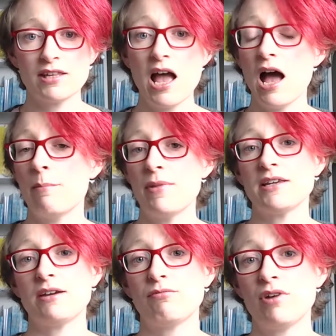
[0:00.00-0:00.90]
and make
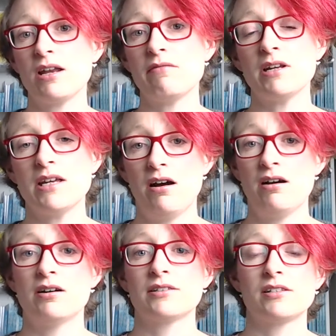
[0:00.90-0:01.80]
it really really
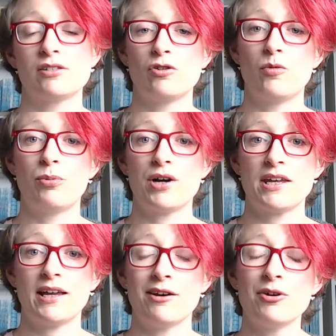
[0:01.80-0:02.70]
hard to sort of break
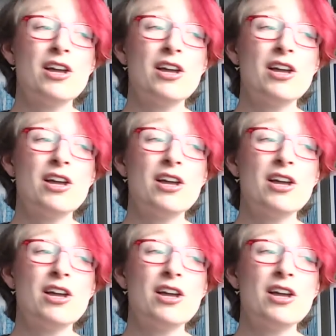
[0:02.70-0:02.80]
out.